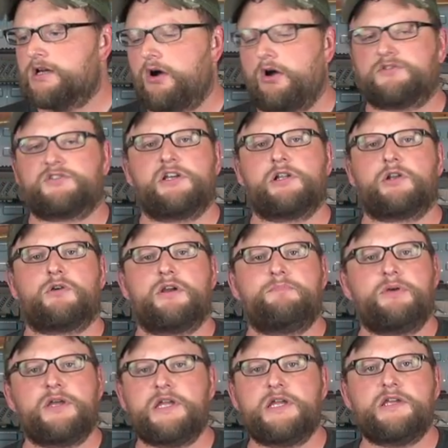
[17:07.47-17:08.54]
artillery
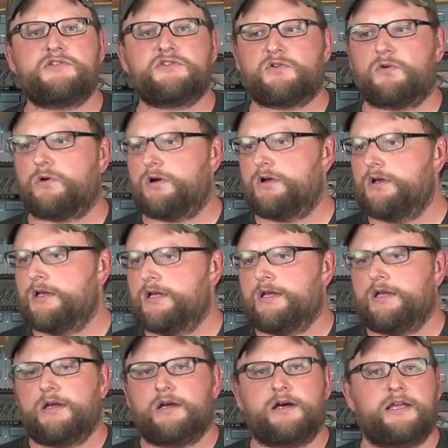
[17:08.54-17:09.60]
piece or
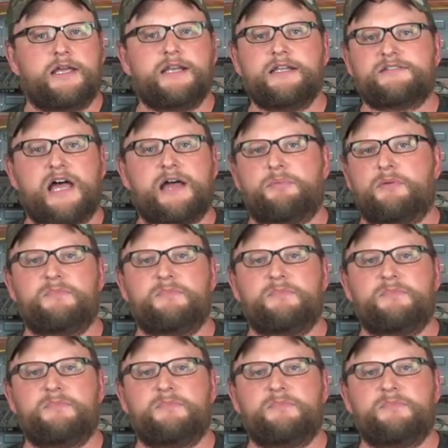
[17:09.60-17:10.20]
any type